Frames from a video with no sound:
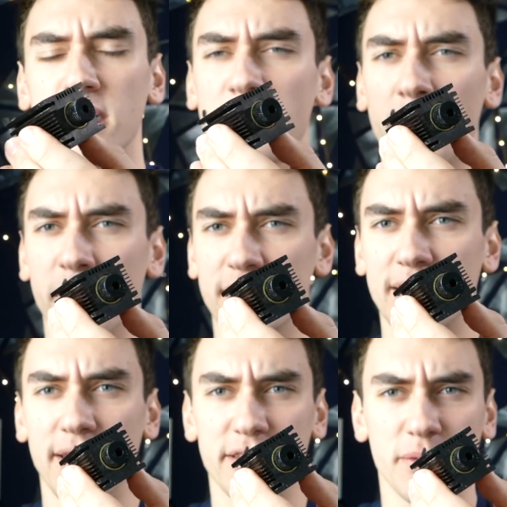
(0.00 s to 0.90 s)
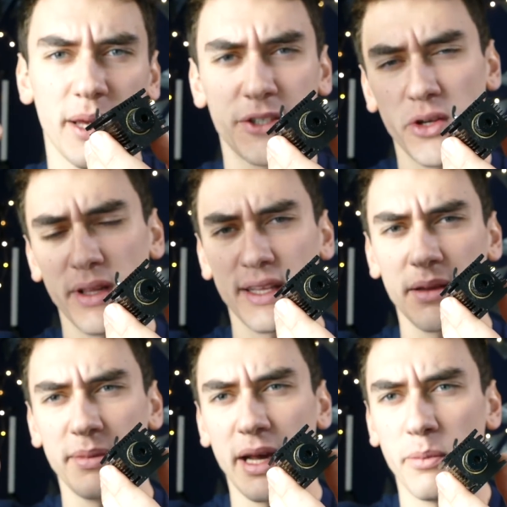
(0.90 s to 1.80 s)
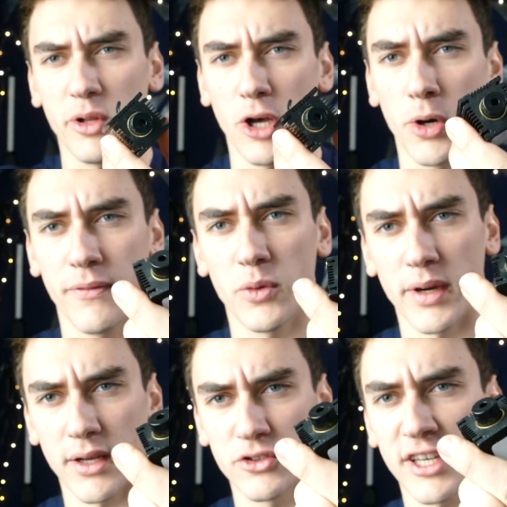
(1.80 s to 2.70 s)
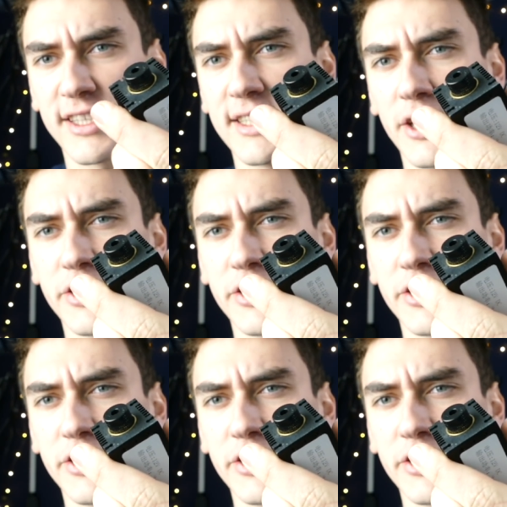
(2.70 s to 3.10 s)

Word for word: Some company sent this to me, so I'll link them down below if you wanna go check this out